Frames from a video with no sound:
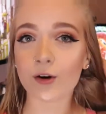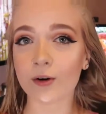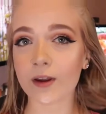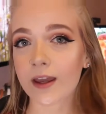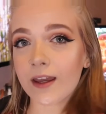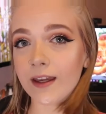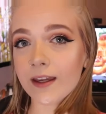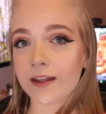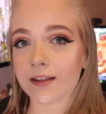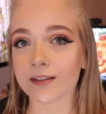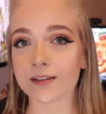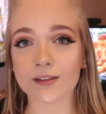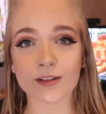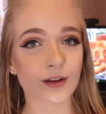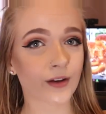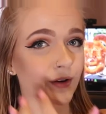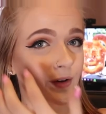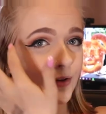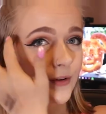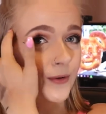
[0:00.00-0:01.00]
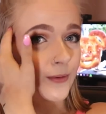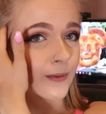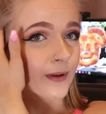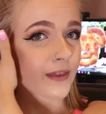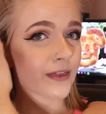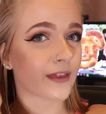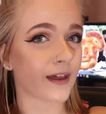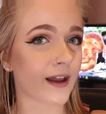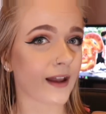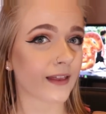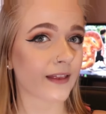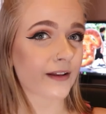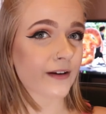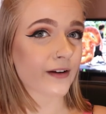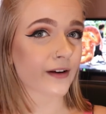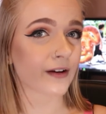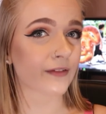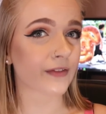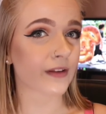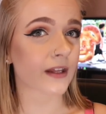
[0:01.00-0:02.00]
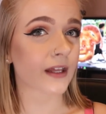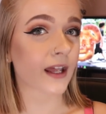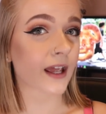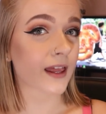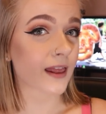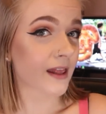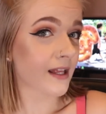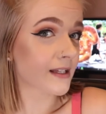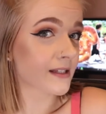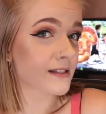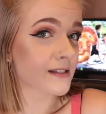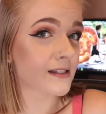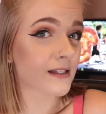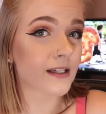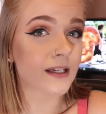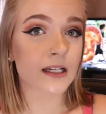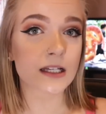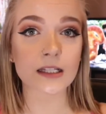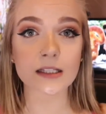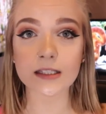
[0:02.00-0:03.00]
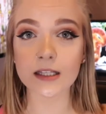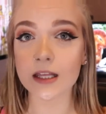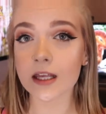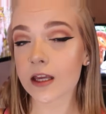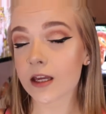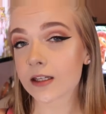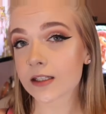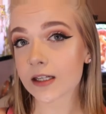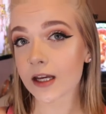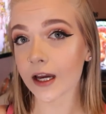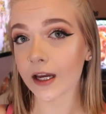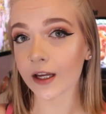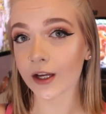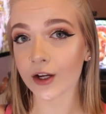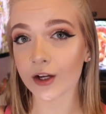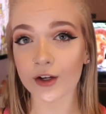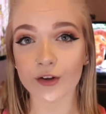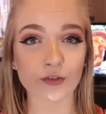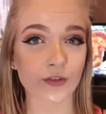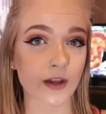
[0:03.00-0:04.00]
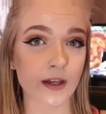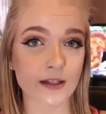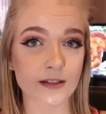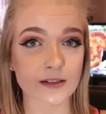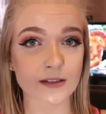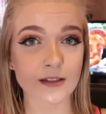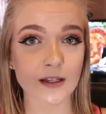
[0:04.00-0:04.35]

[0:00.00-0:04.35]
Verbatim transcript: Okay, so with highlighter and everything, this is the entire face